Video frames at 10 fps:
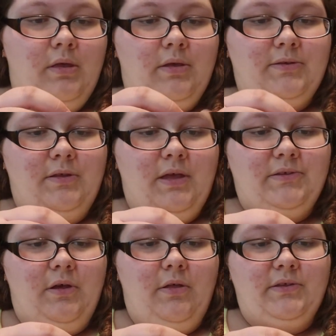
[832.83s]
So that's
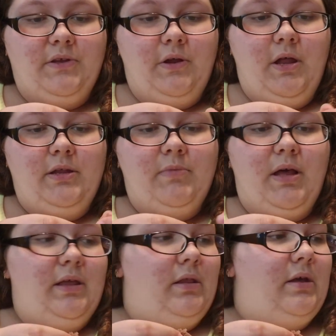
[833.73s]
all that's going on in
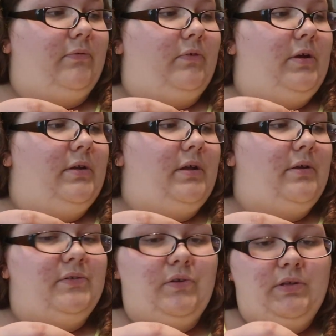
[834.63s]
my life right
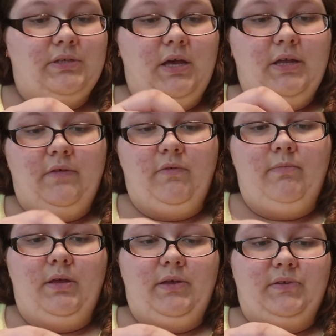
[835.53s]
now. So it's kind of a
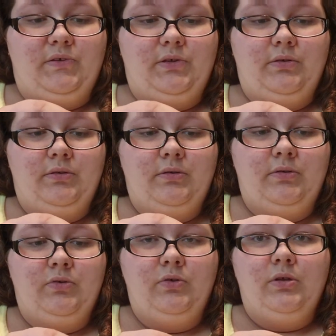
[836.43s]
mess.
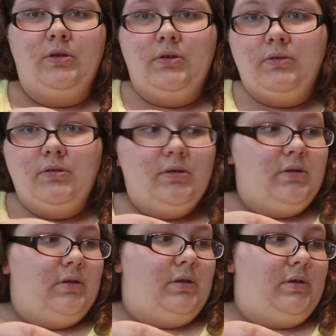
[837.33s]

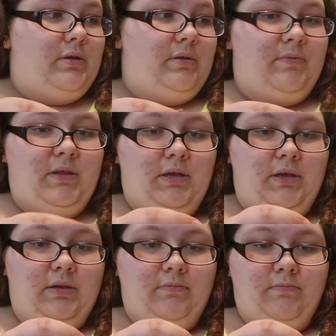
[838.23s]
And I'm
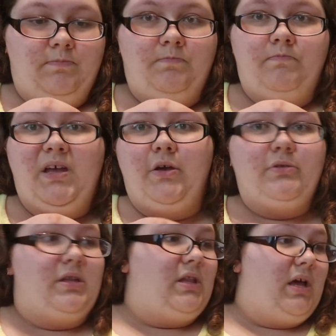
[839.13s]
thinking I might go to
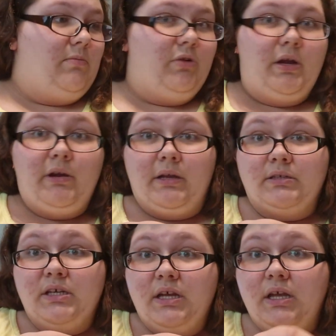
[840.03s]
the library
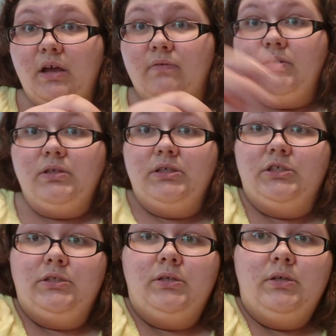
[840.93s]
today after this